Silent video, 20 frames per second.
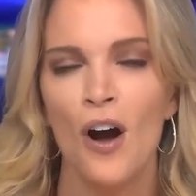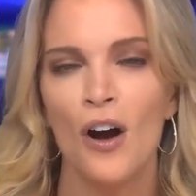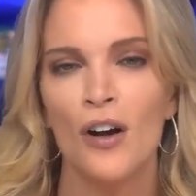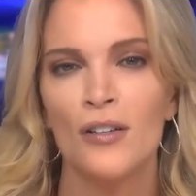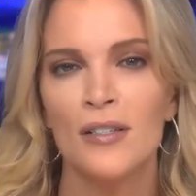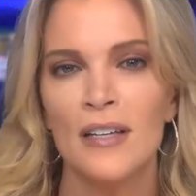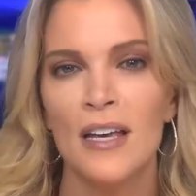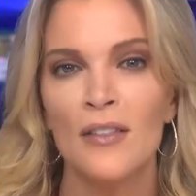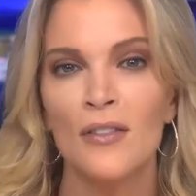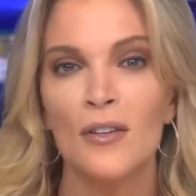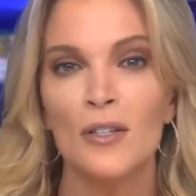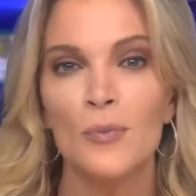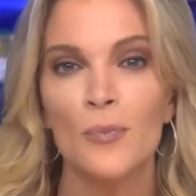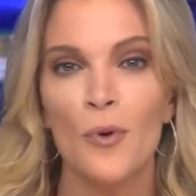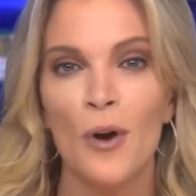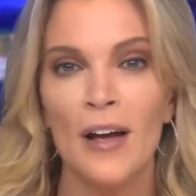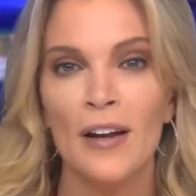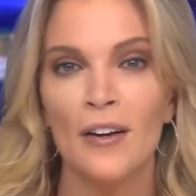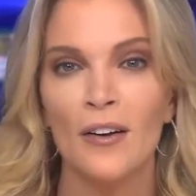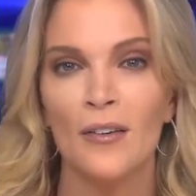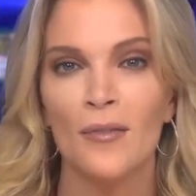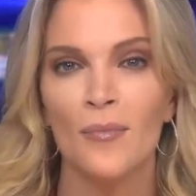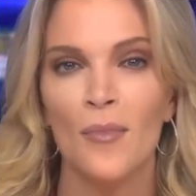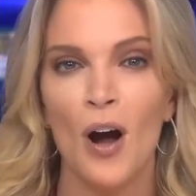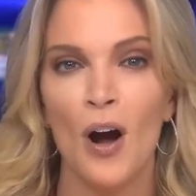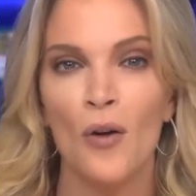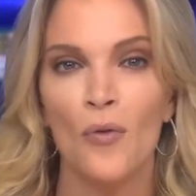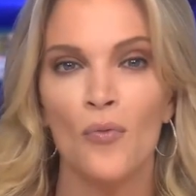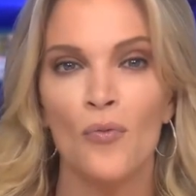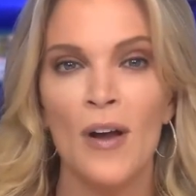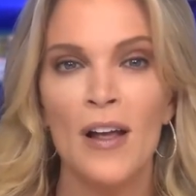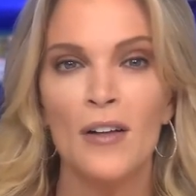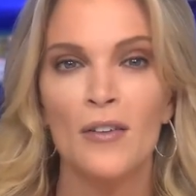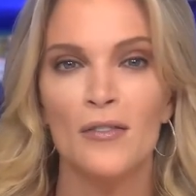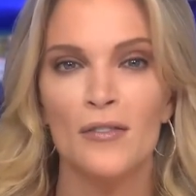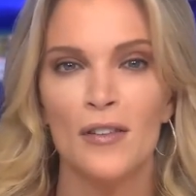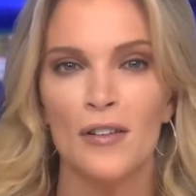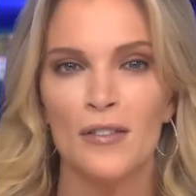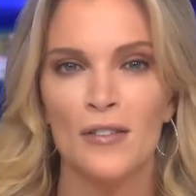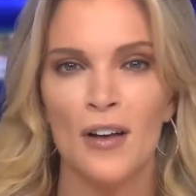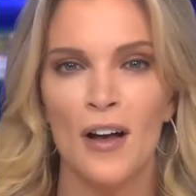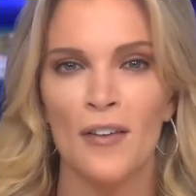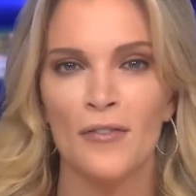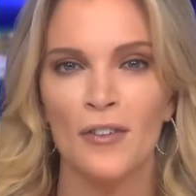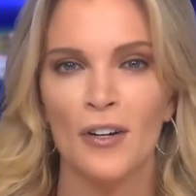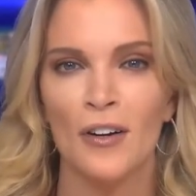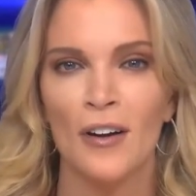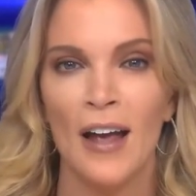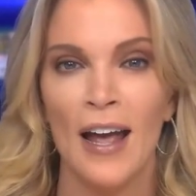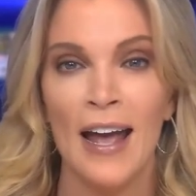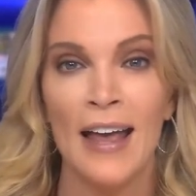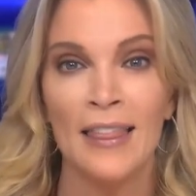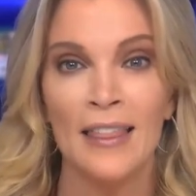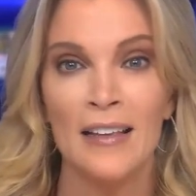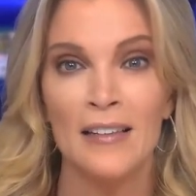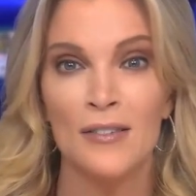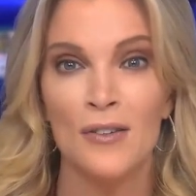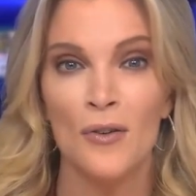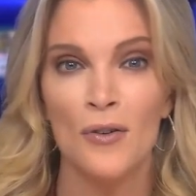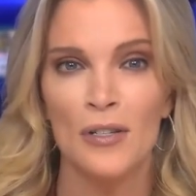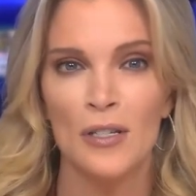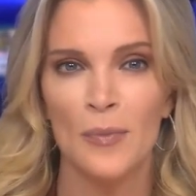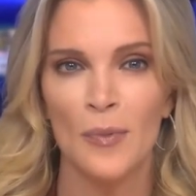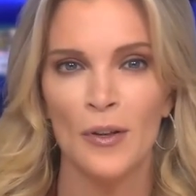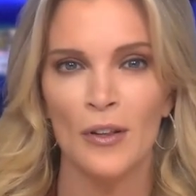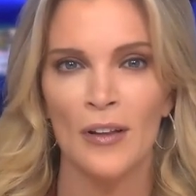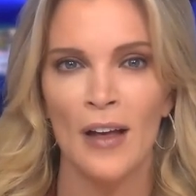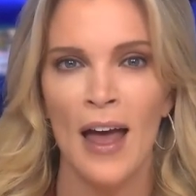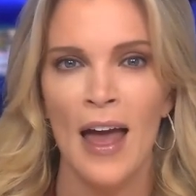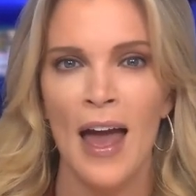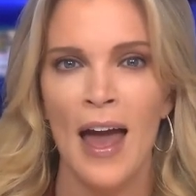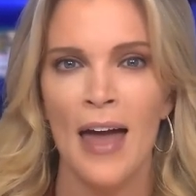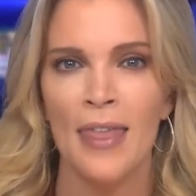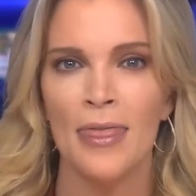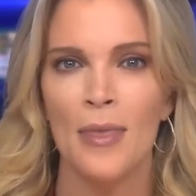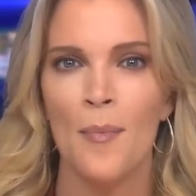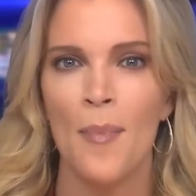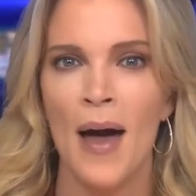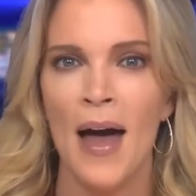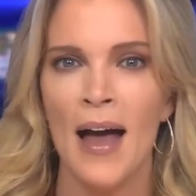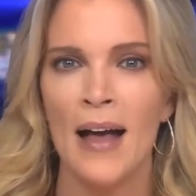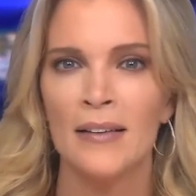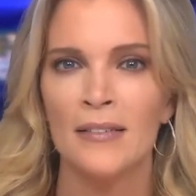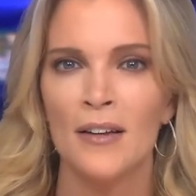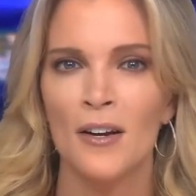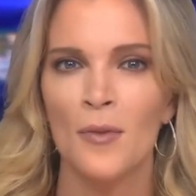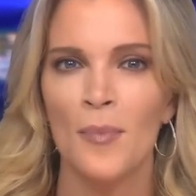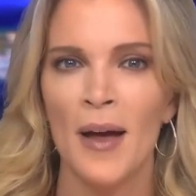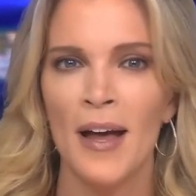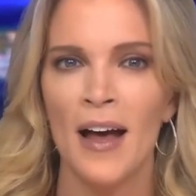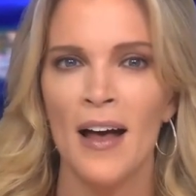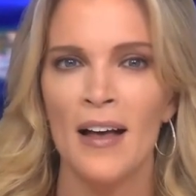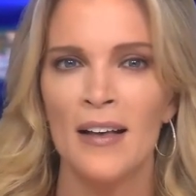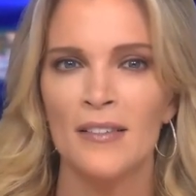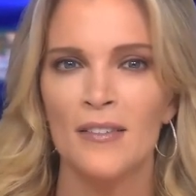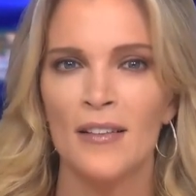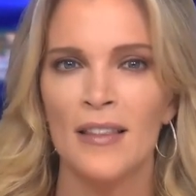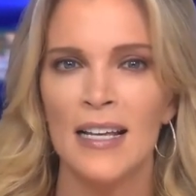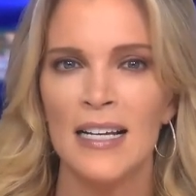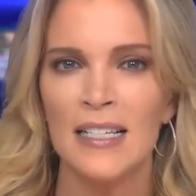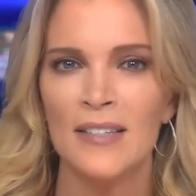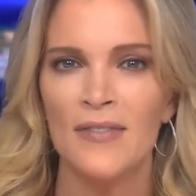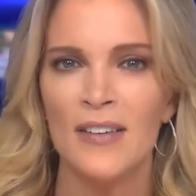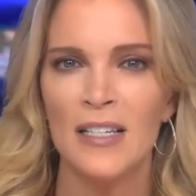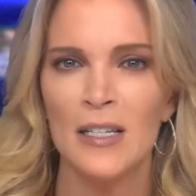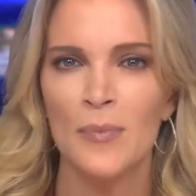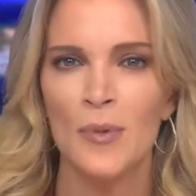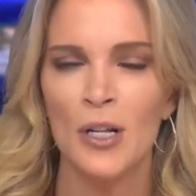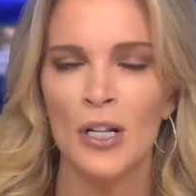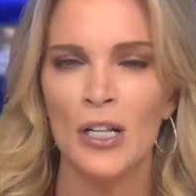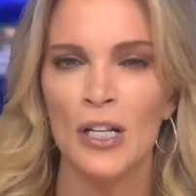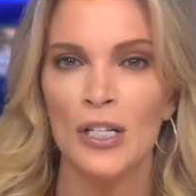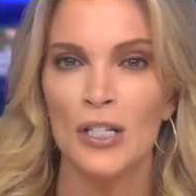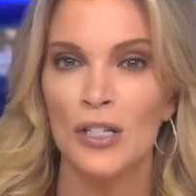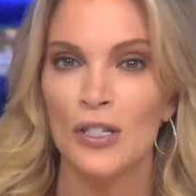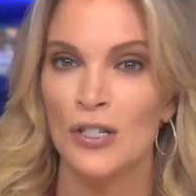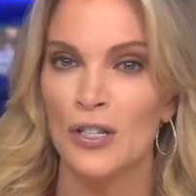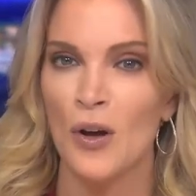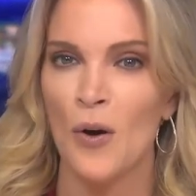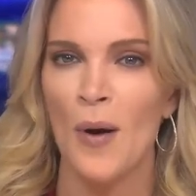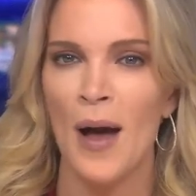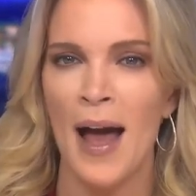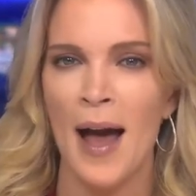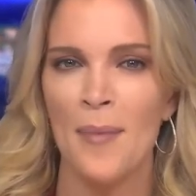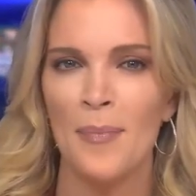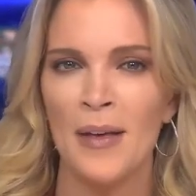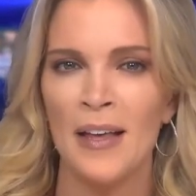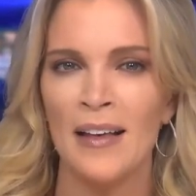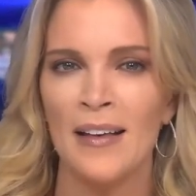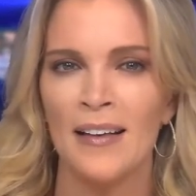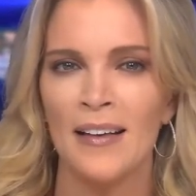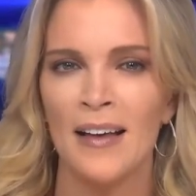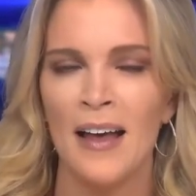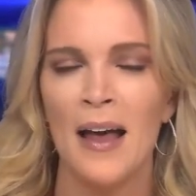Our skin looks brighter, our wrinkles look softer and less noticeable, and the bags under my eyes are less visible. So happy.